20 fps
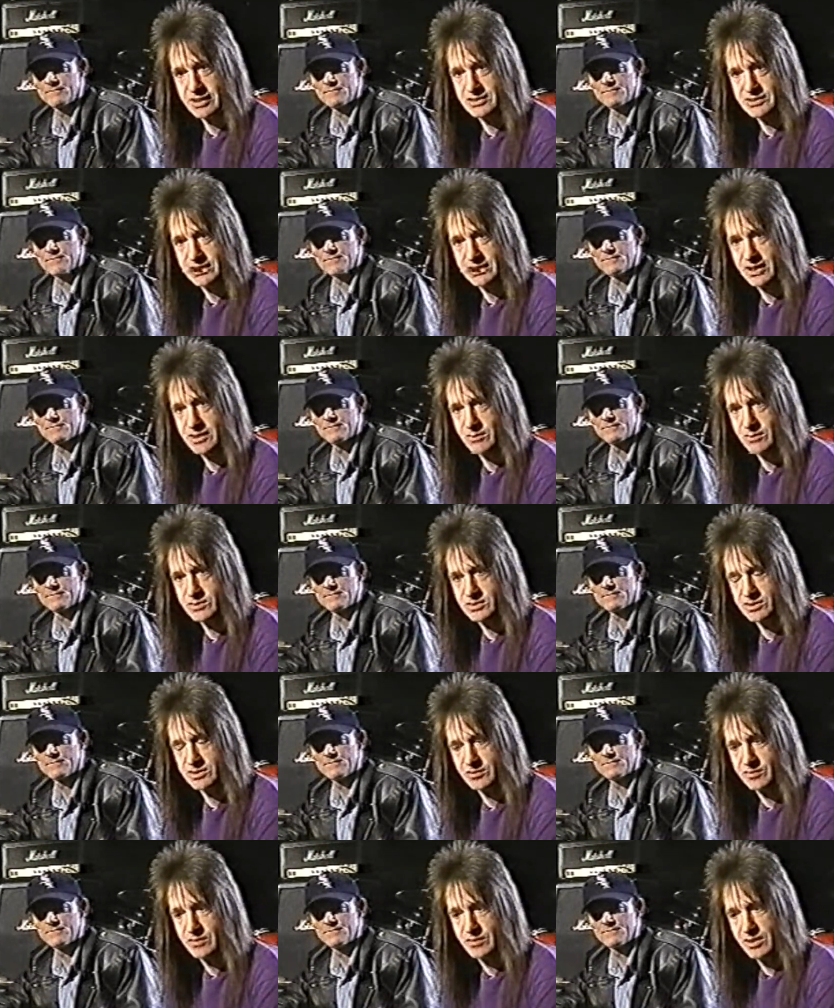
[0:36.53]
Speaker 1: it together and
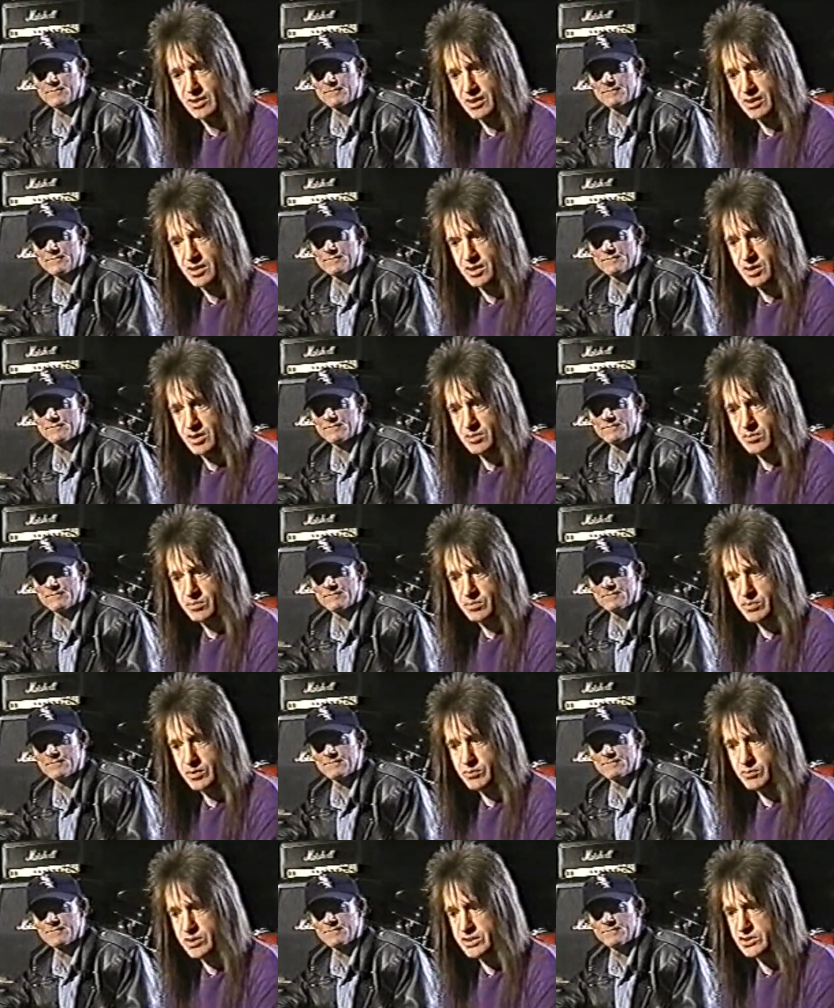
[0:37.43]
stuff.
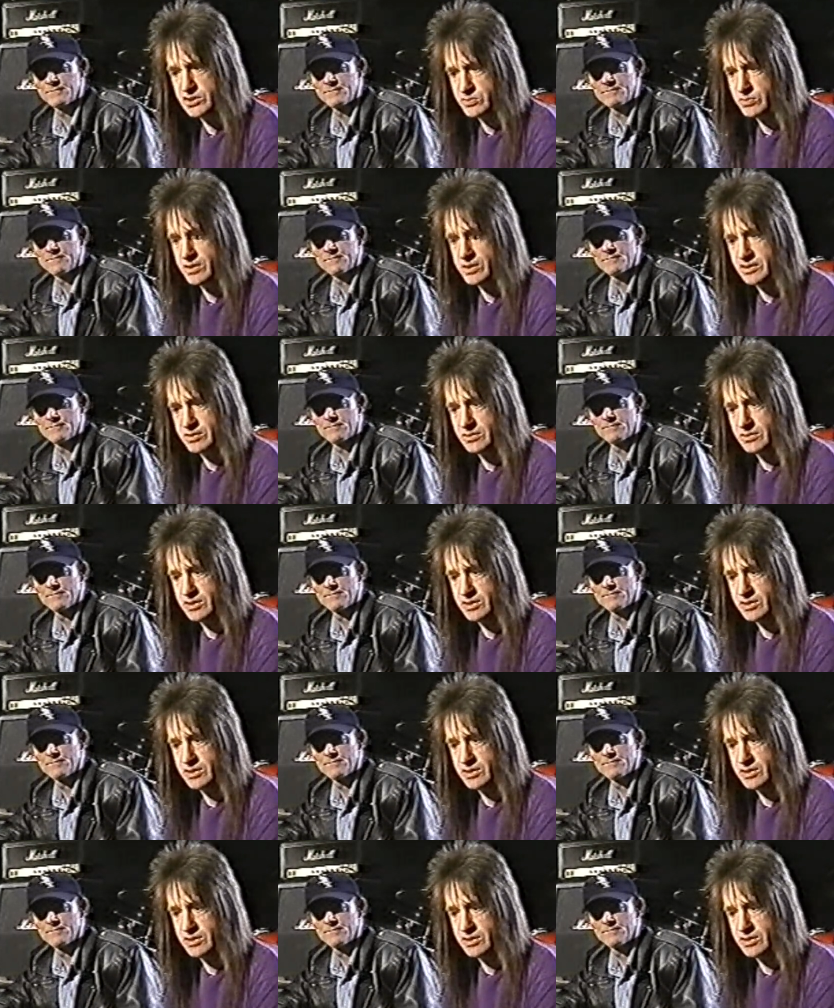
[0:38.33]
But we just want to do